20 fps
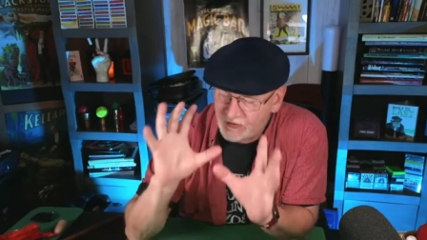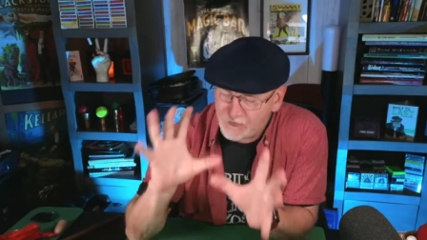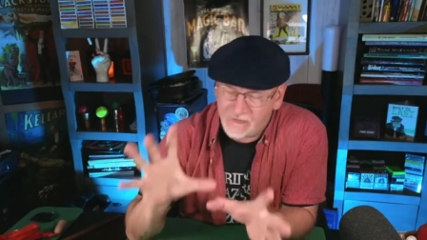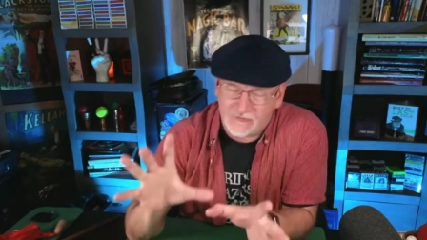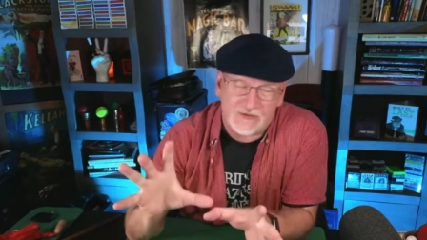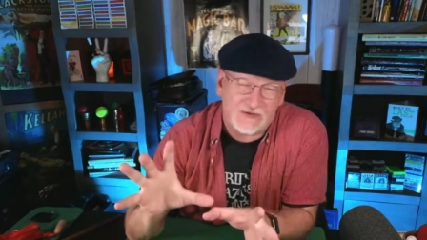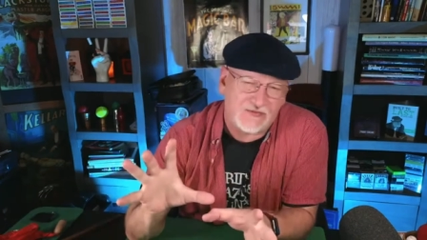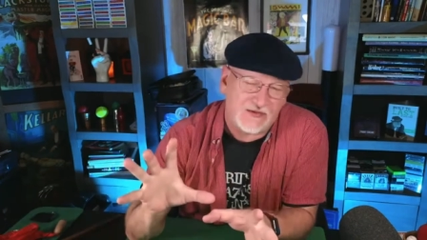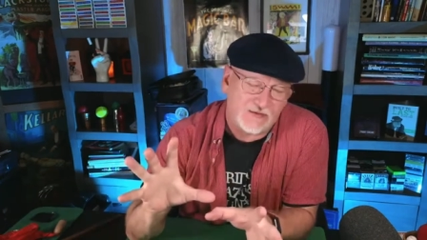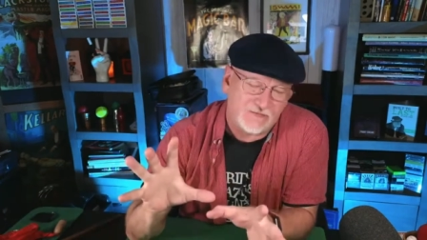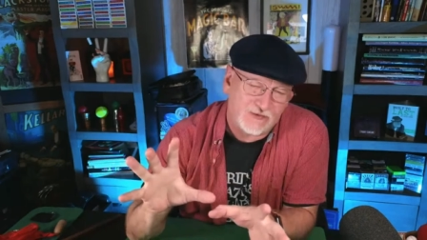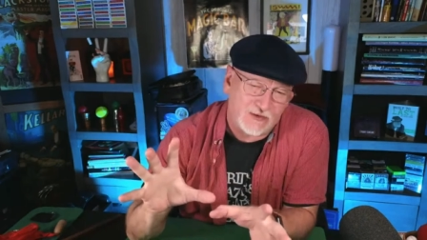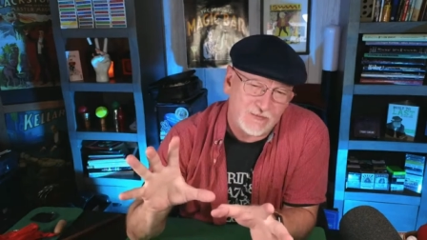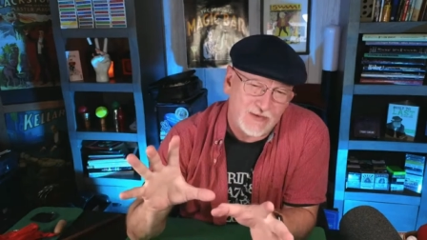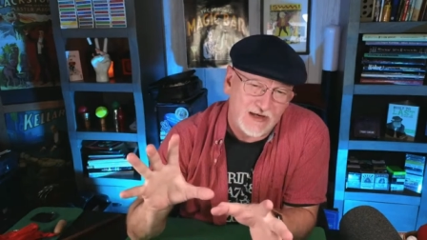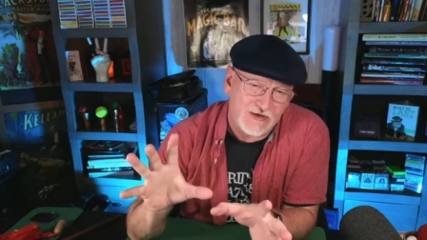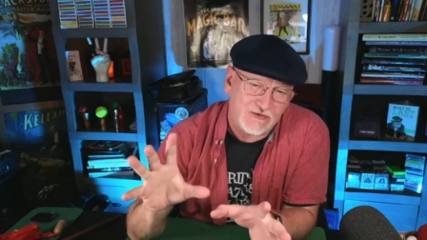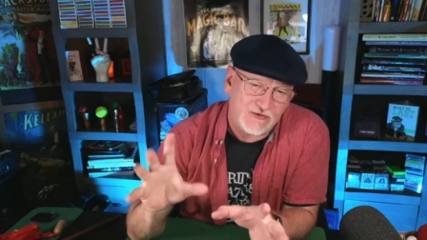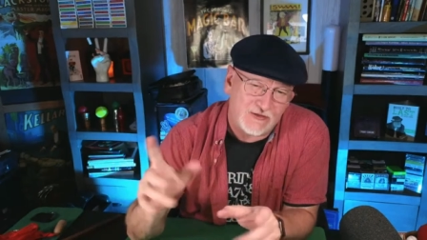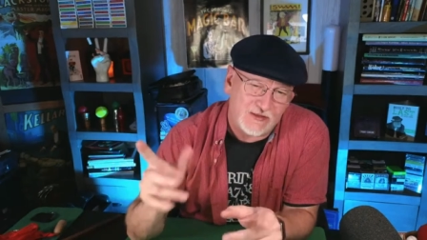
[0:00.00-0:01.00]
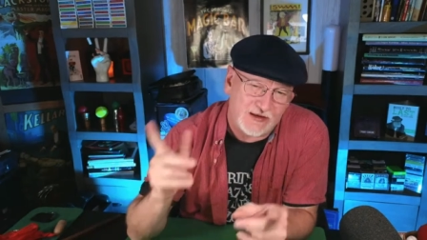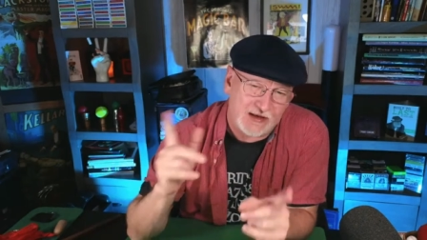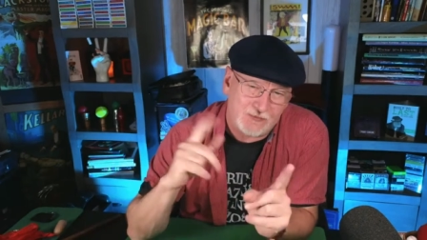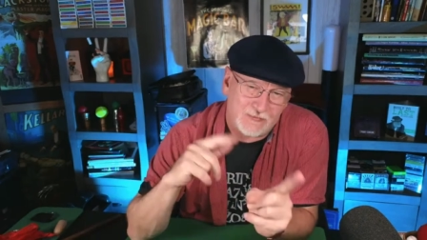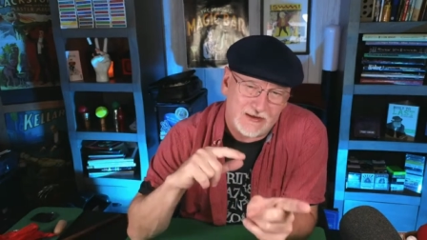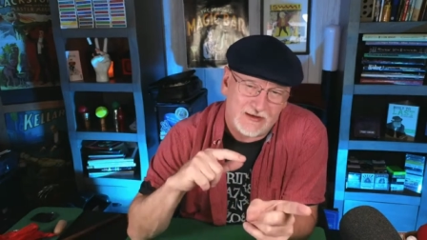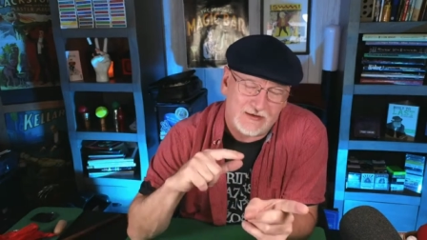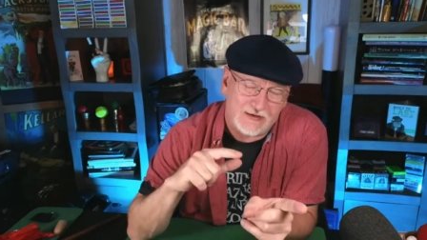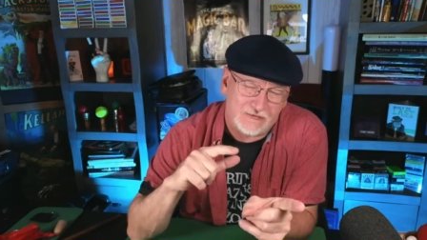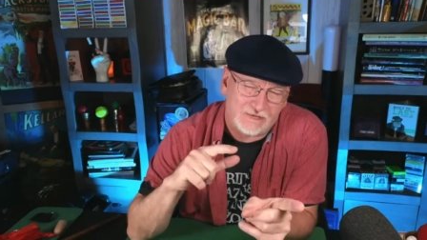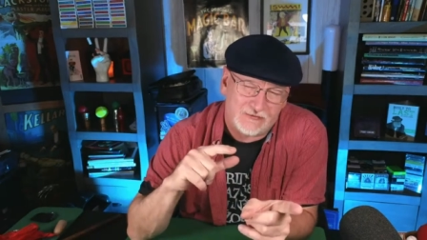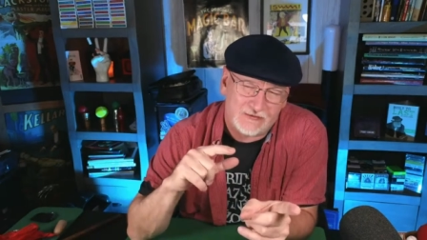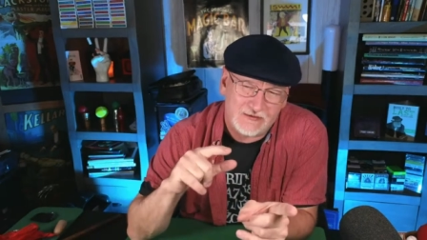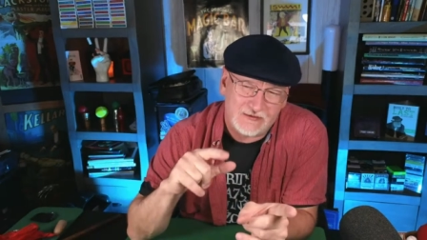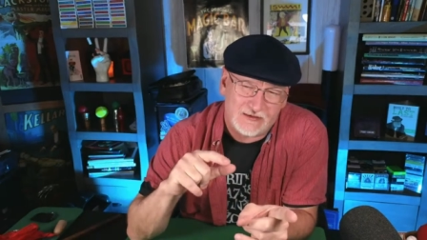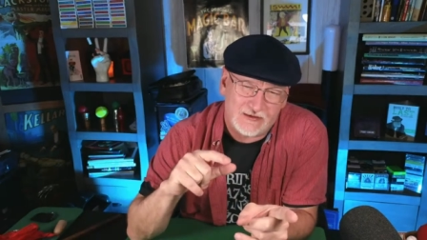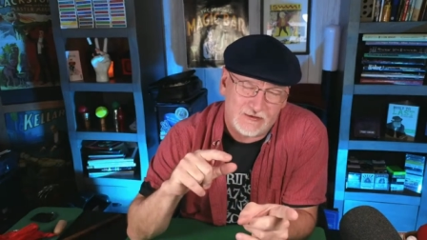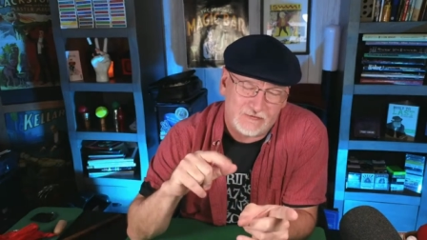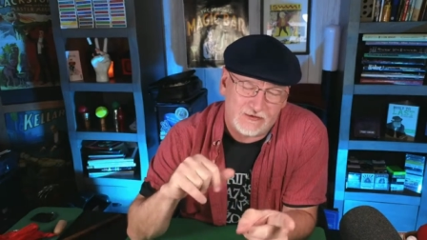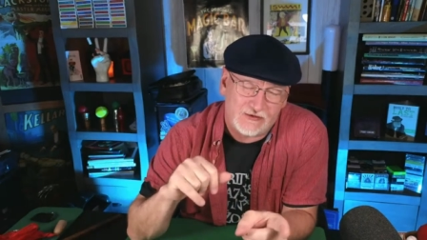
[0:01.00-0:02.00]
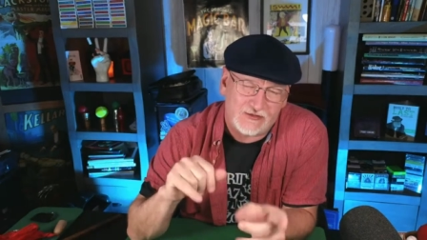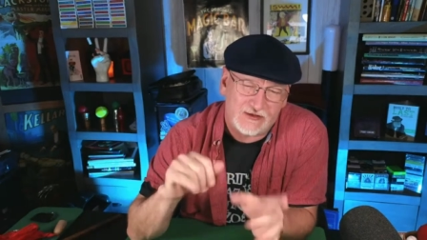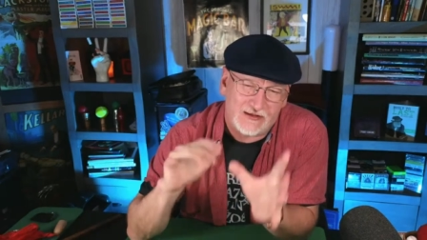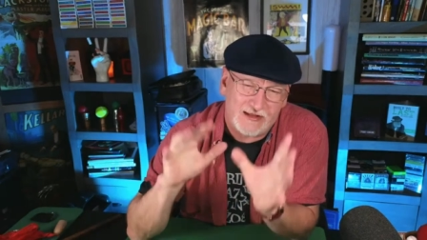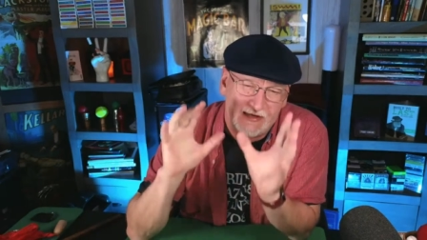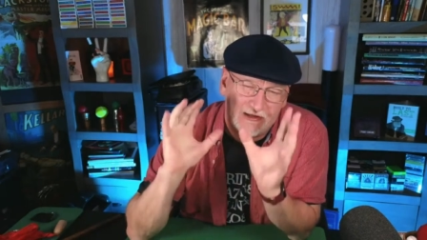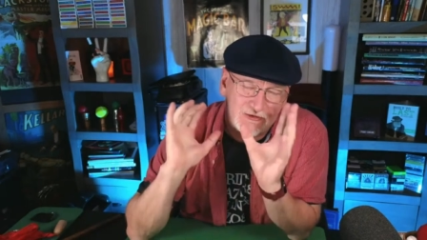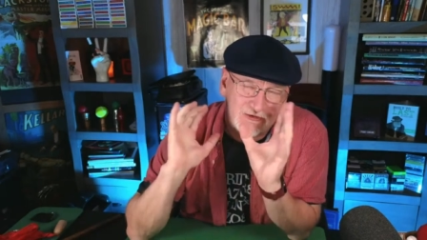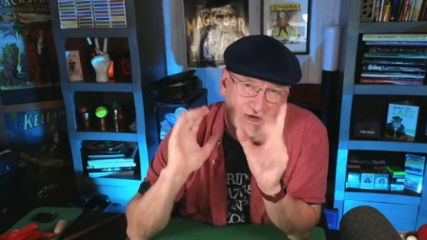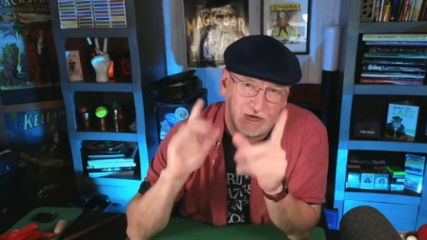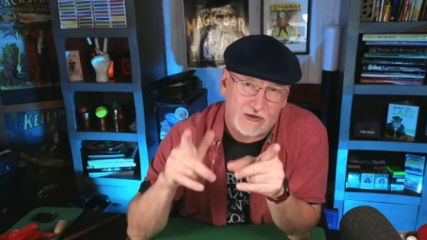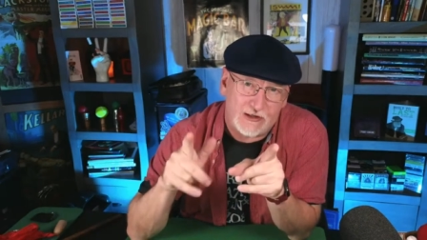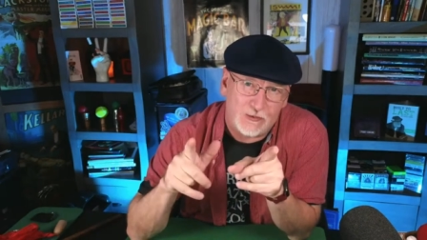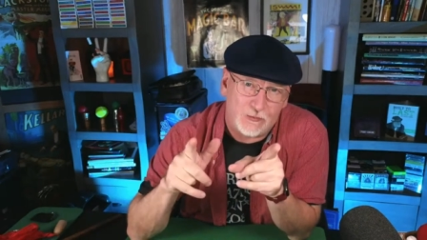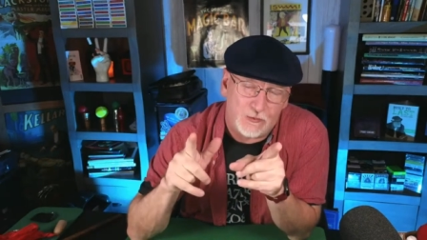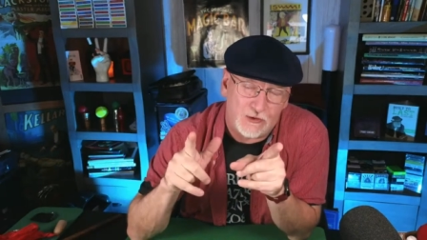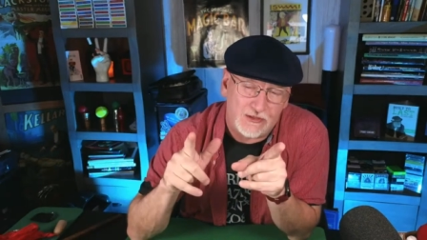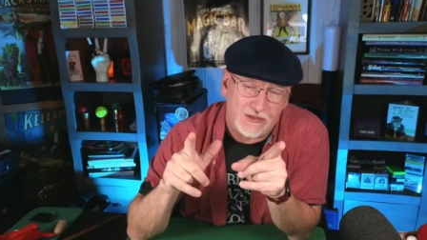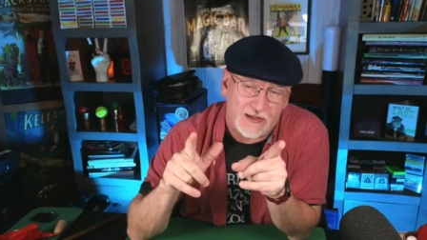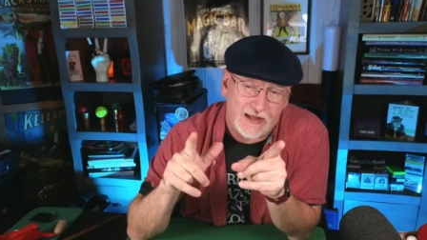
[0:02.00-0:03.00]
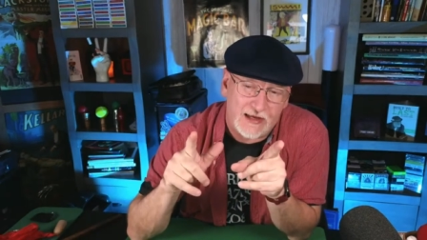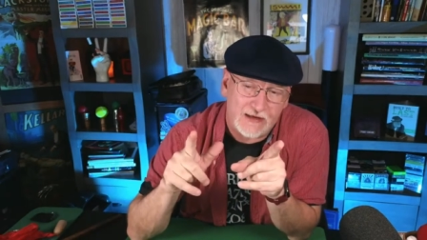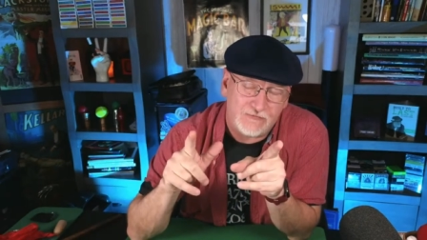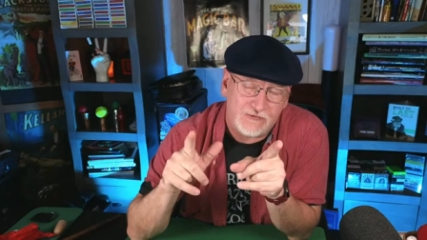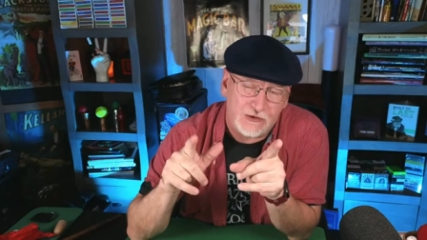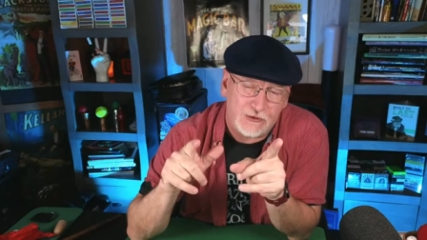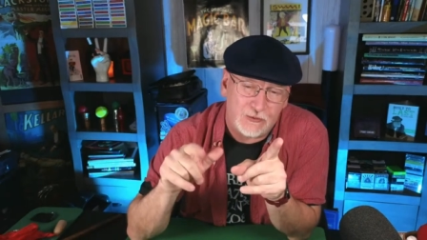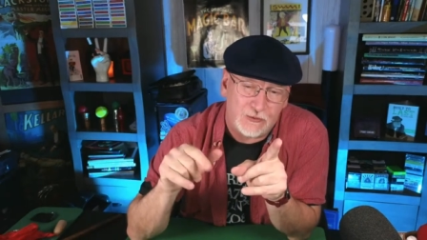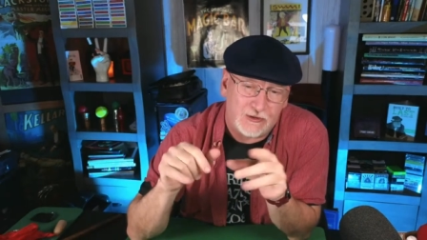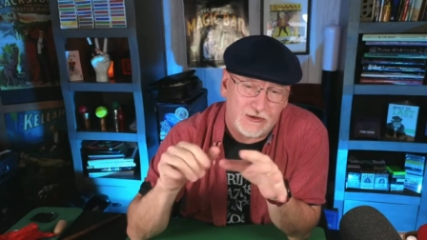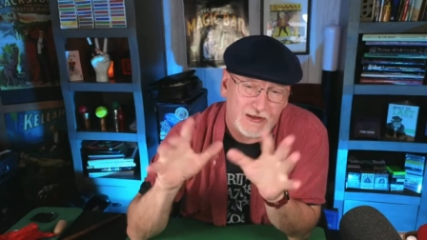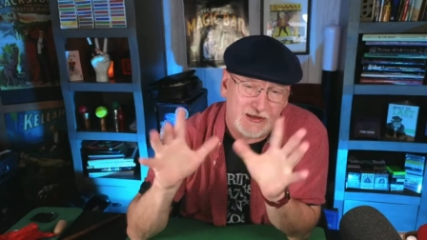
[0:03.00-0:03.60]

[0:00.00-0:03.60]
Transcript: of this information that I'm going to de deliver at the lecture and one live viewer